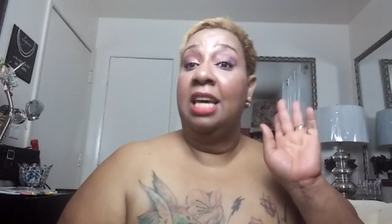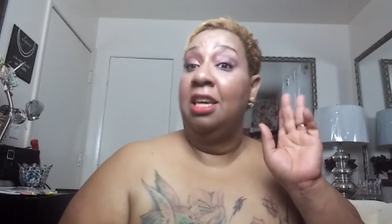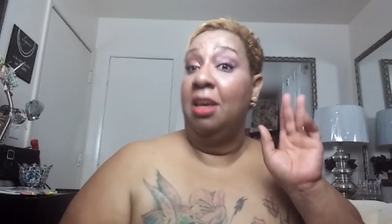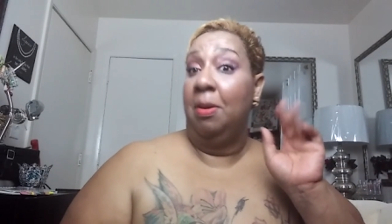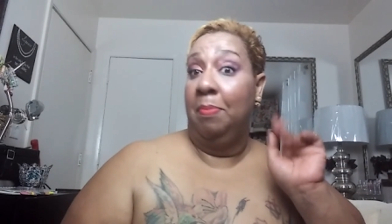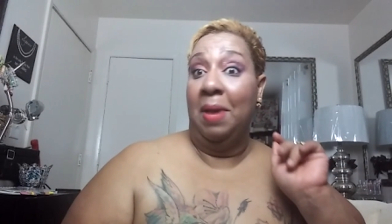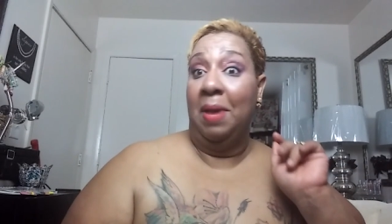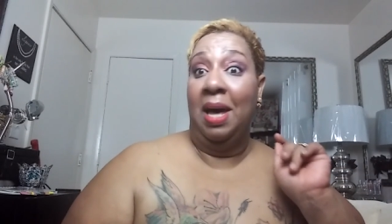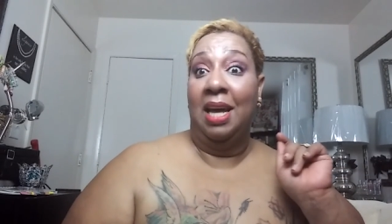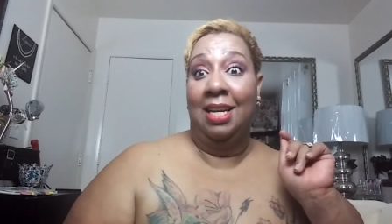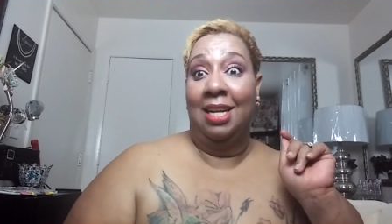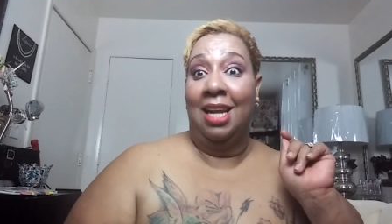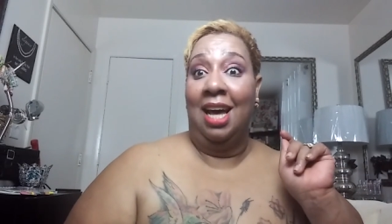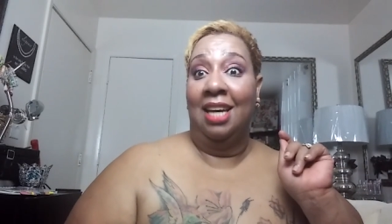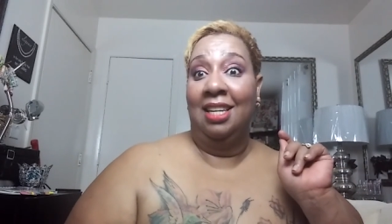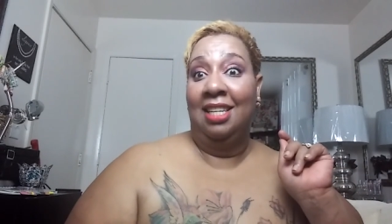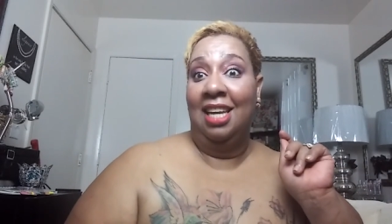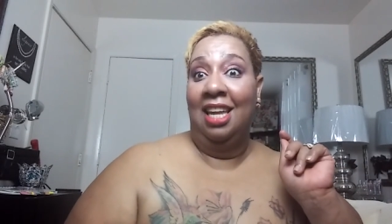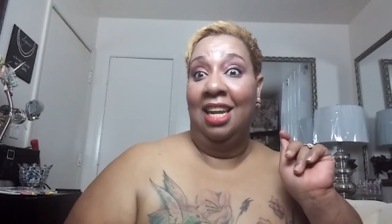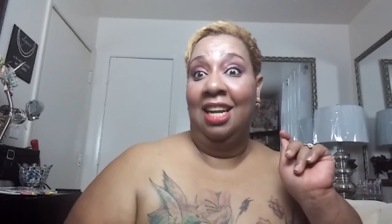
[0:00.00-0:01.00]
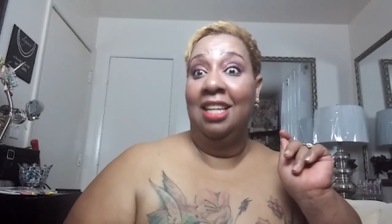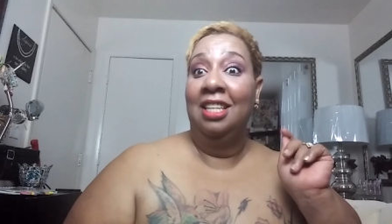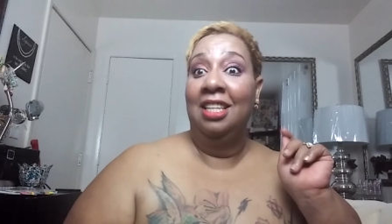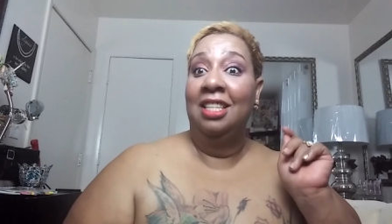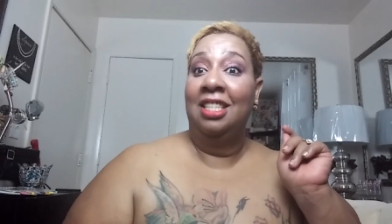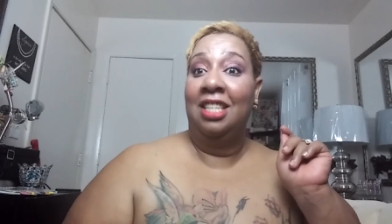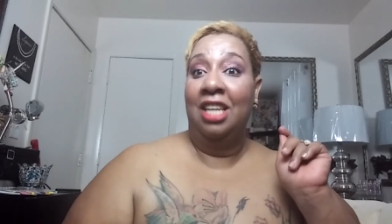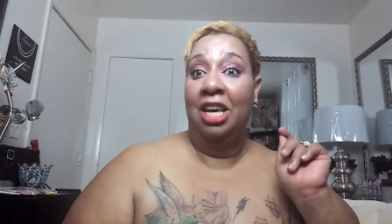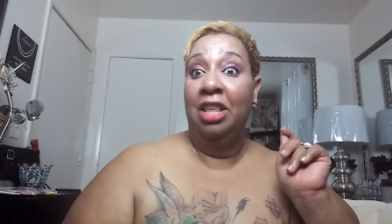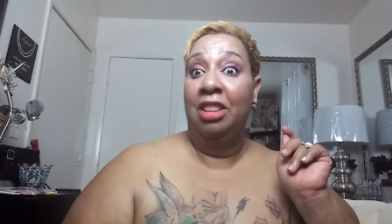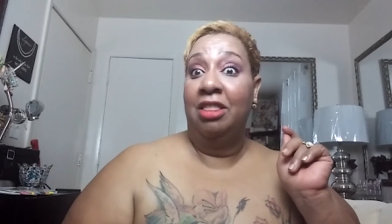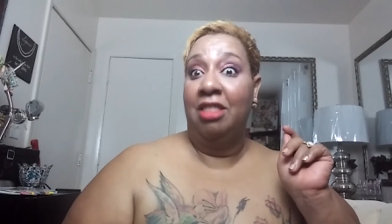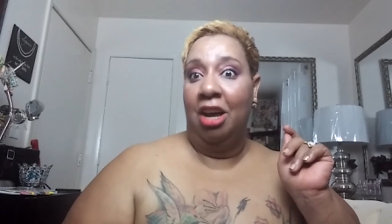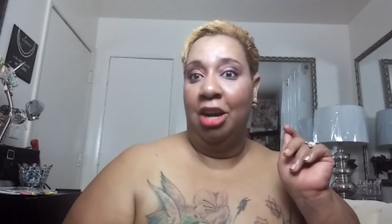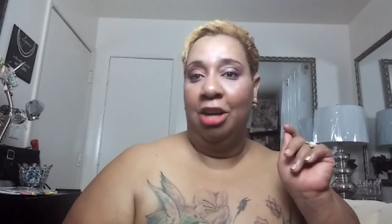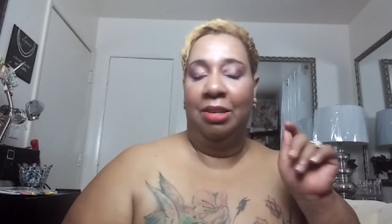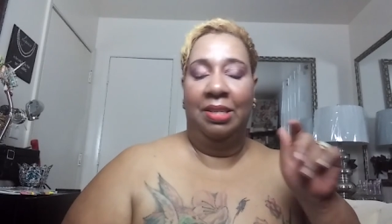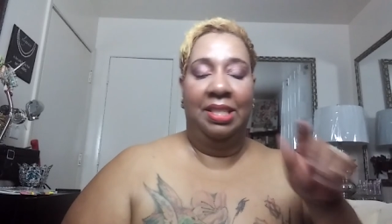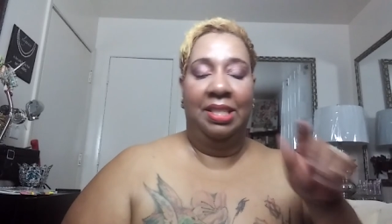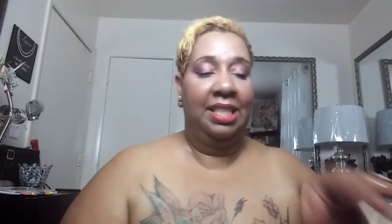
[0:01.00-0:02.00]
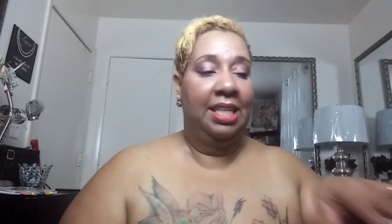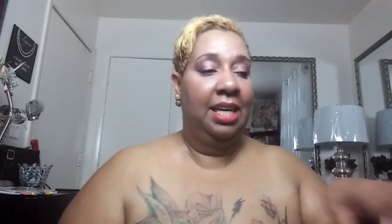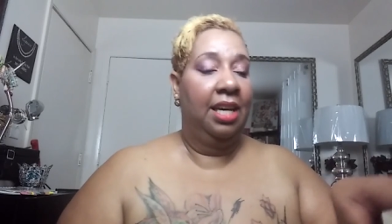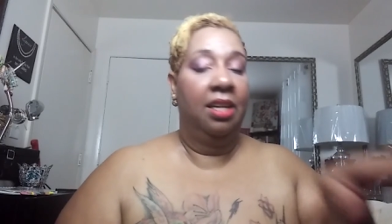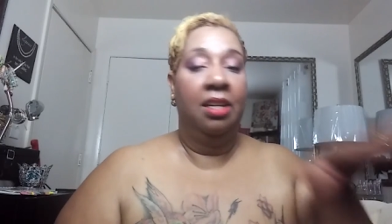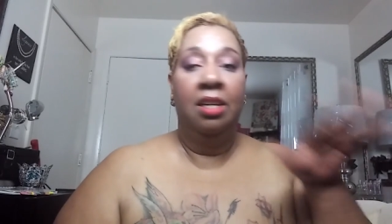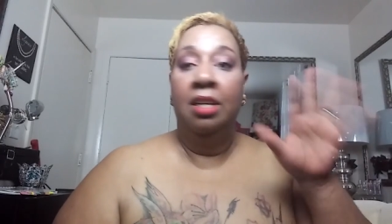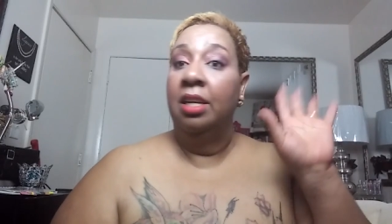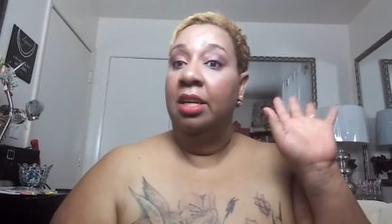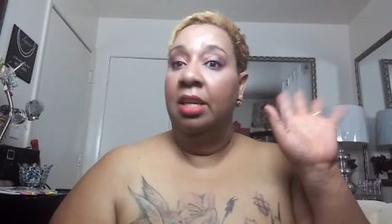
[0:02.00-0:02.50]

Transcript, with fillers: You might not get it until Thursday.